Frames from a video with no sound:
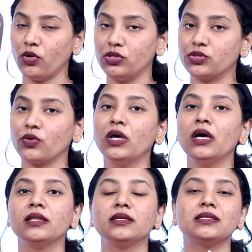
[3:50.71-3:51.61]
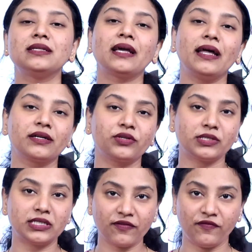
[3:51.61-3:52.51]
also. This is a
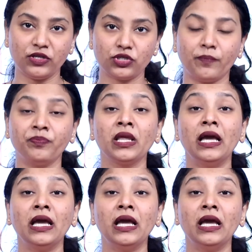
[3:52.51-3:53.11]
characteristic feature.